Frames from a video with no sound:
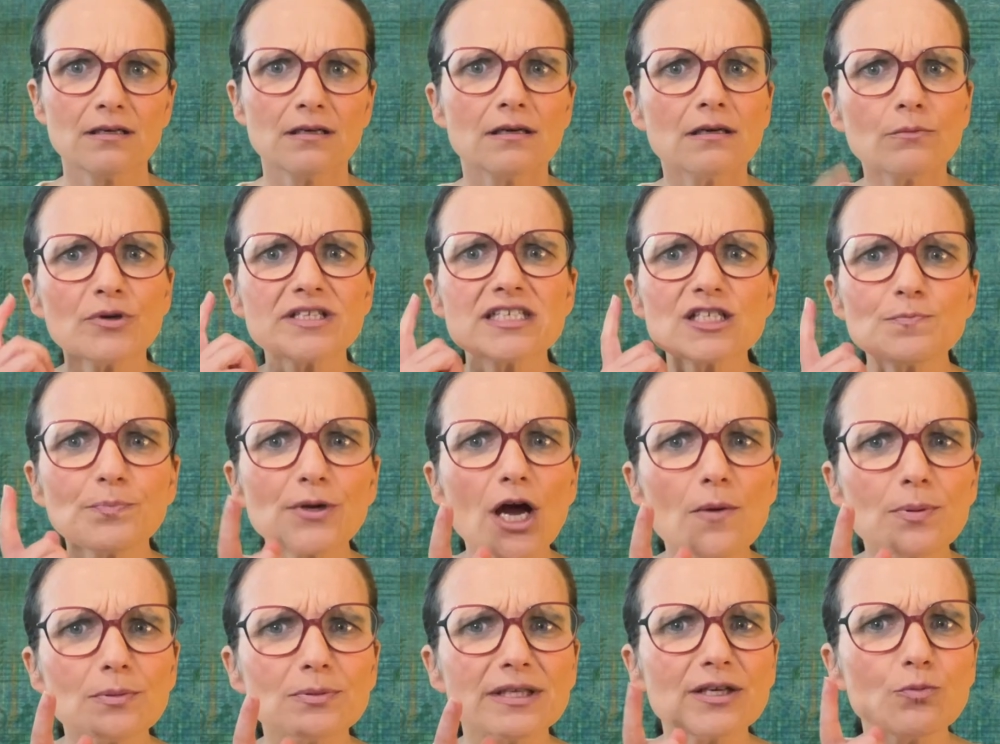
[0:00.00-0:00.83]
which is
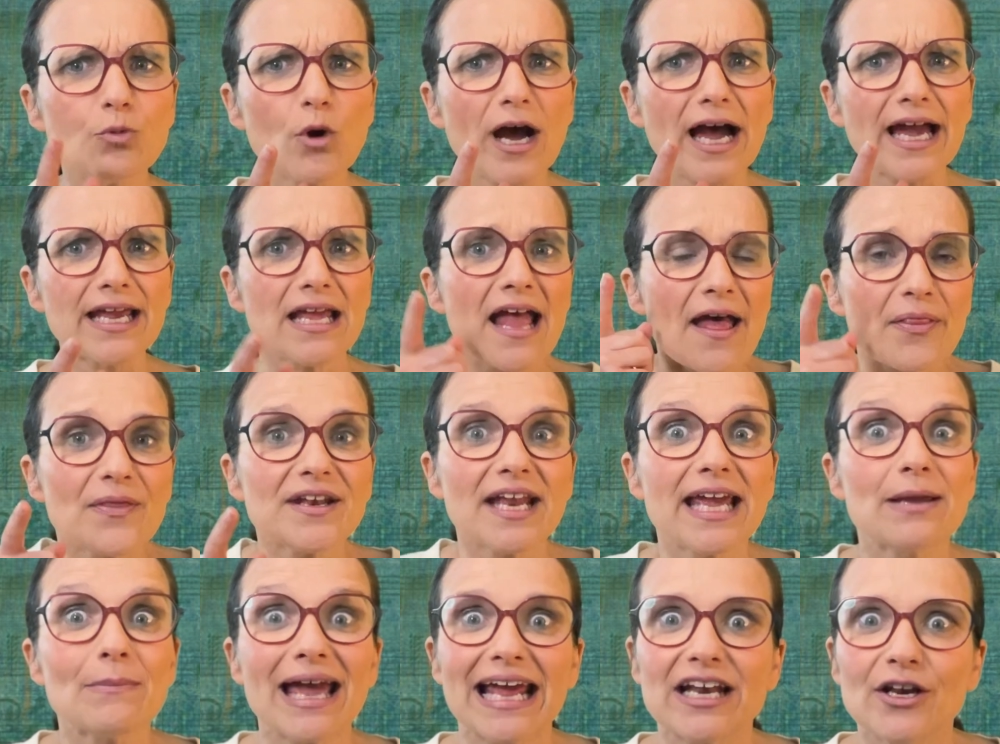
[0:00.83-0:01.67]
probably why the
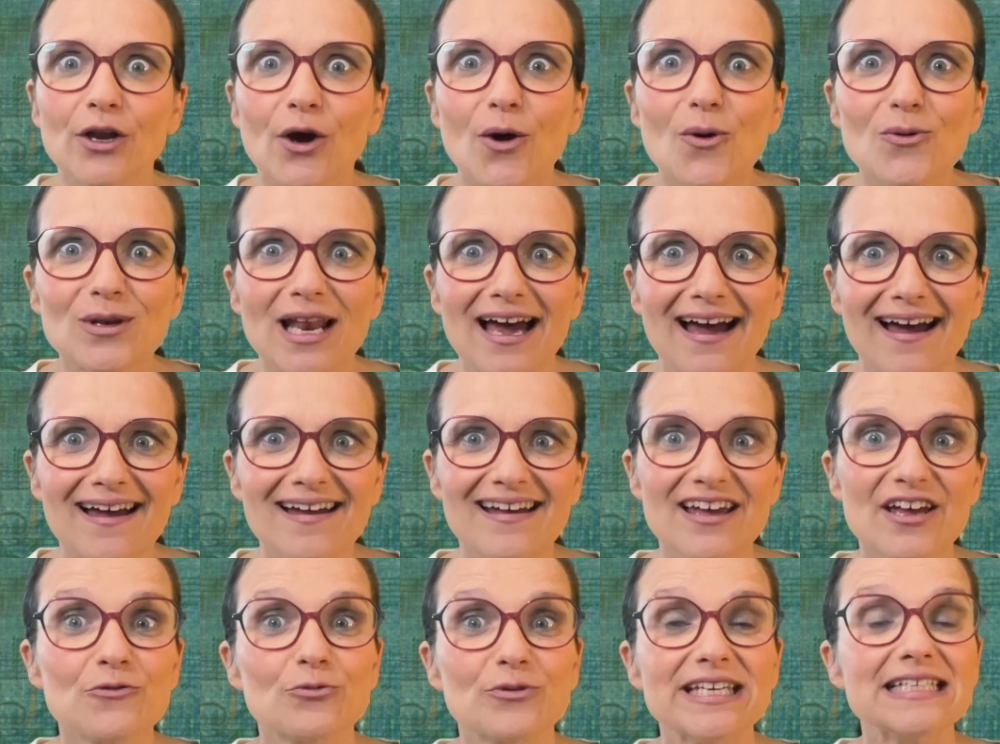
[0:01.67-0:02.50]
name Enola
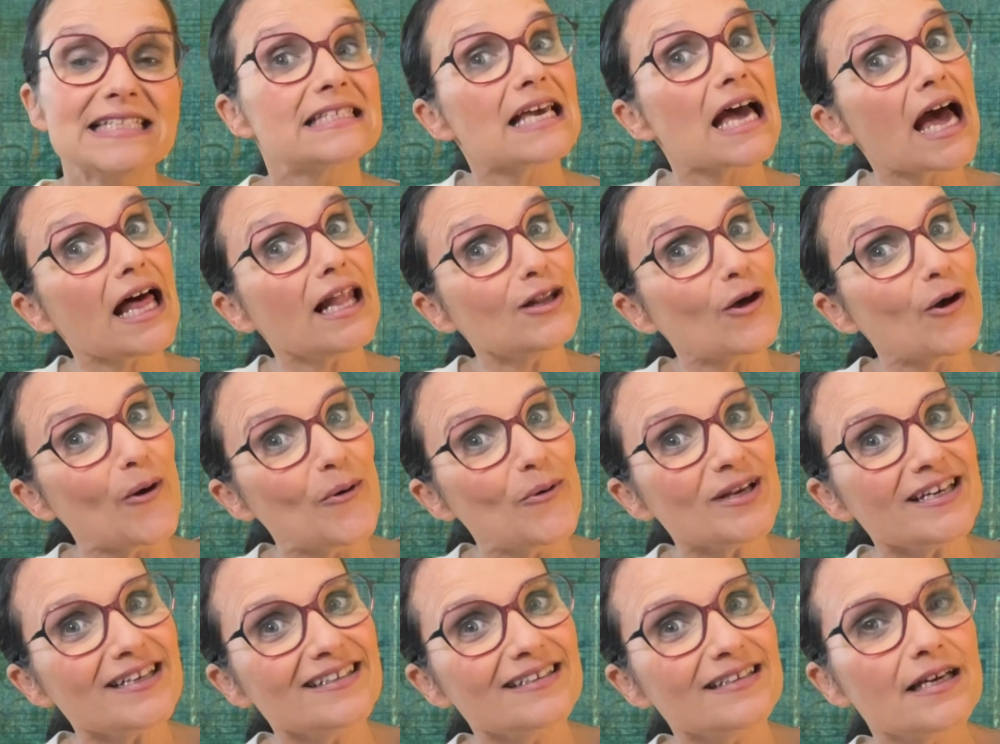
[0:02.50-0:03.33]
reads
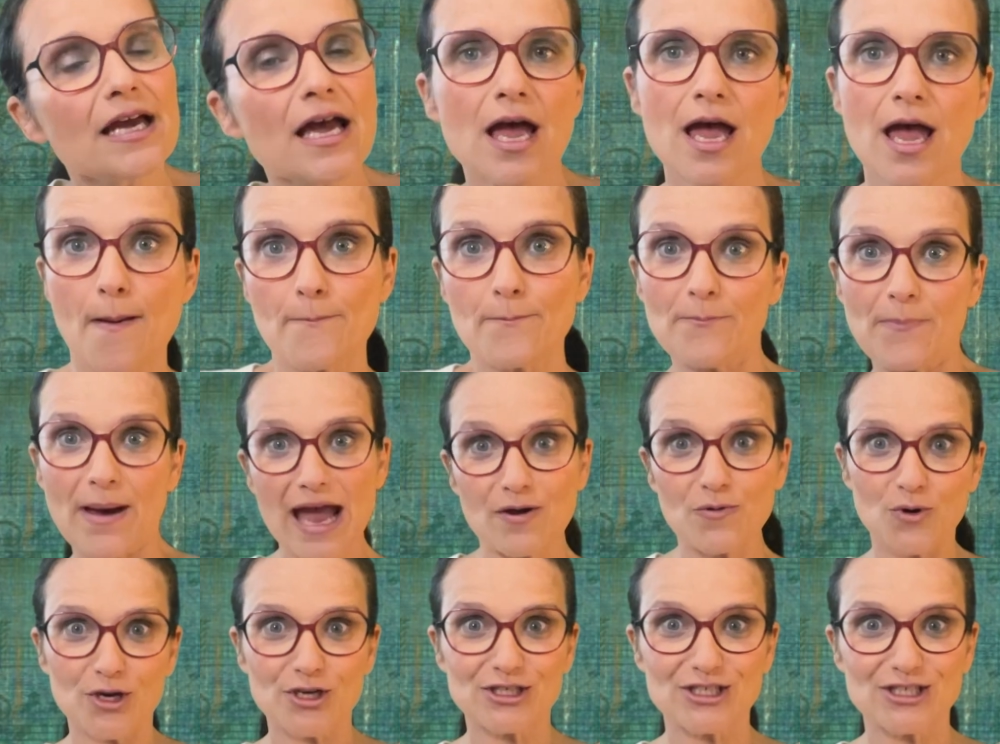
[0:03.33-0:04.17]
alone
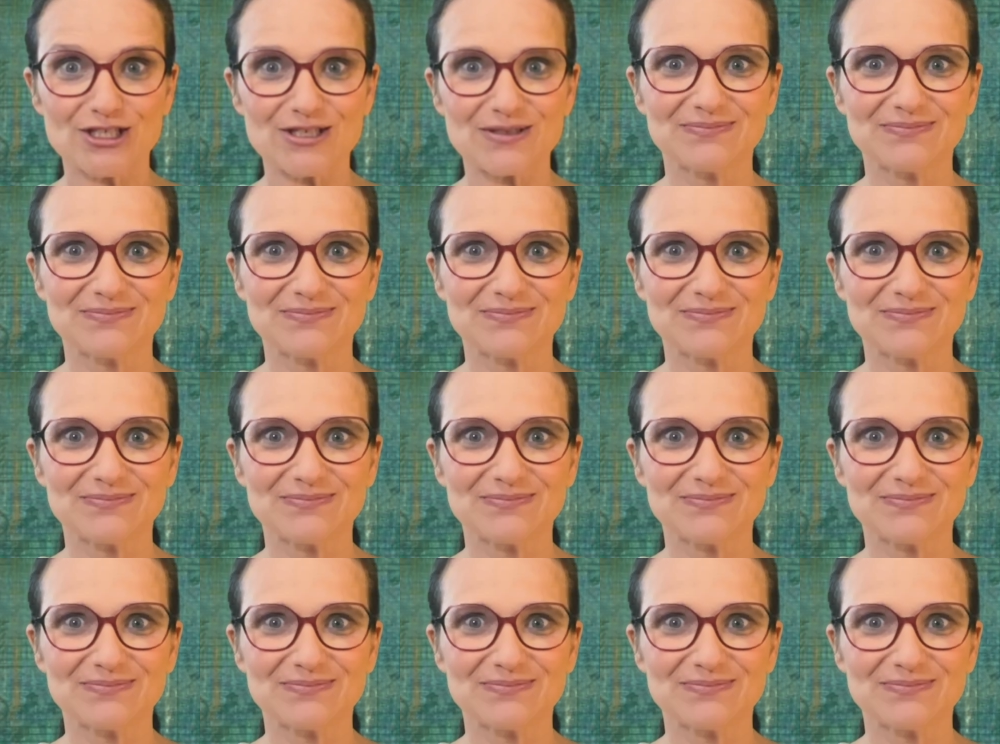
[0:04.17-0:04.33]
backwards.